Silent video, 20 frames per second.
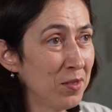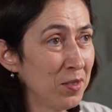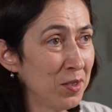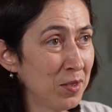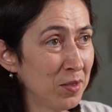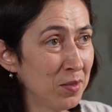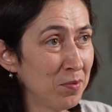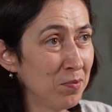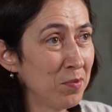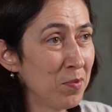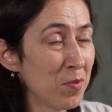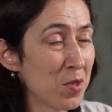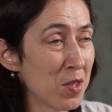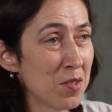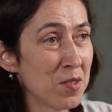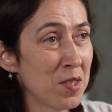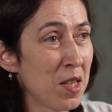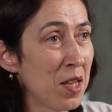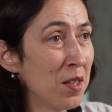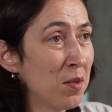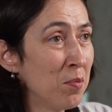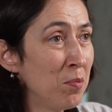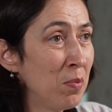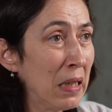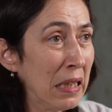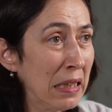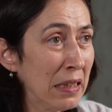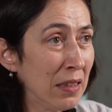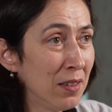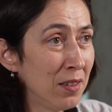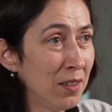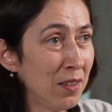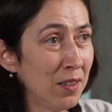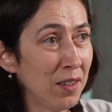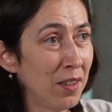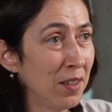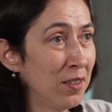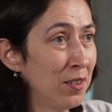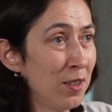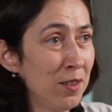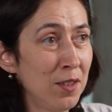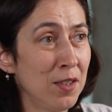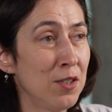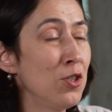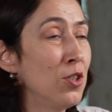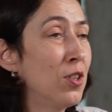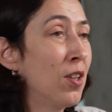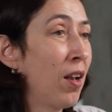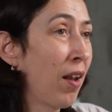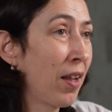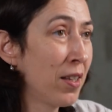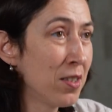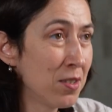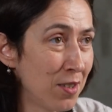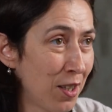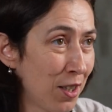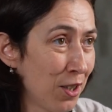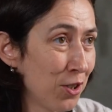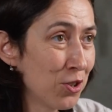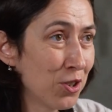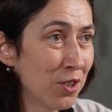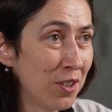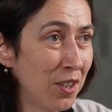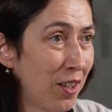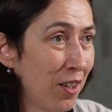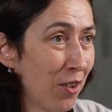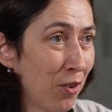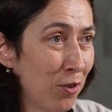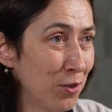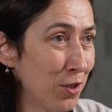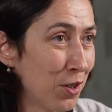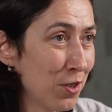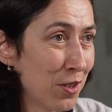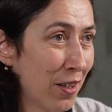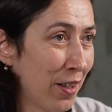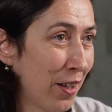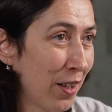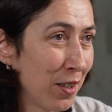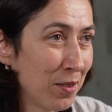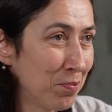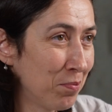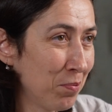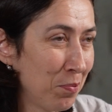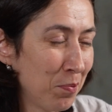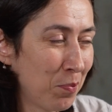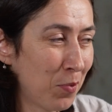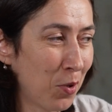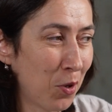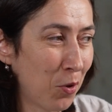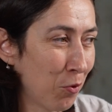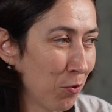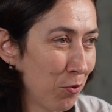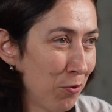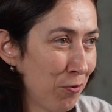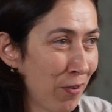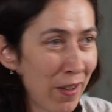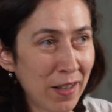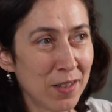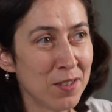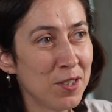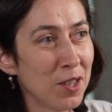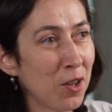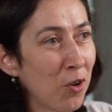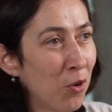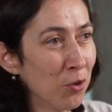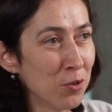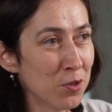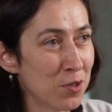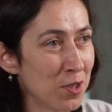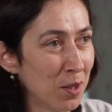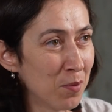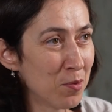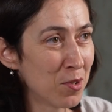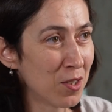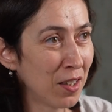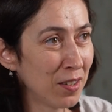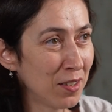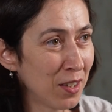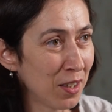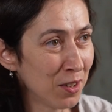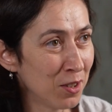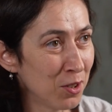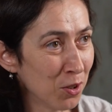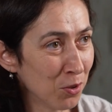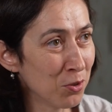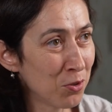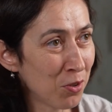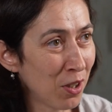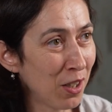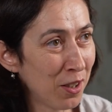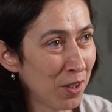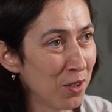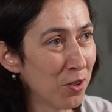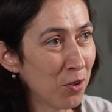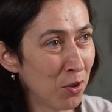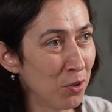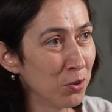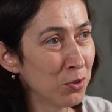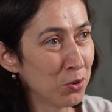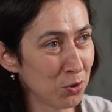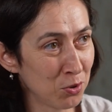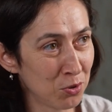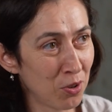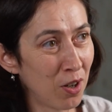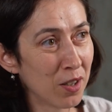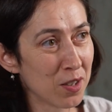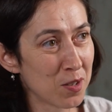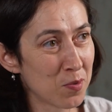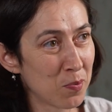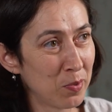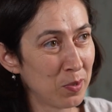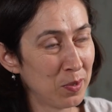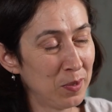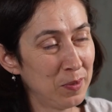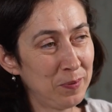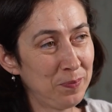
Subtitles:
sustainability and the digitalization and all these like fancy concepts that they don't really know how to grasp.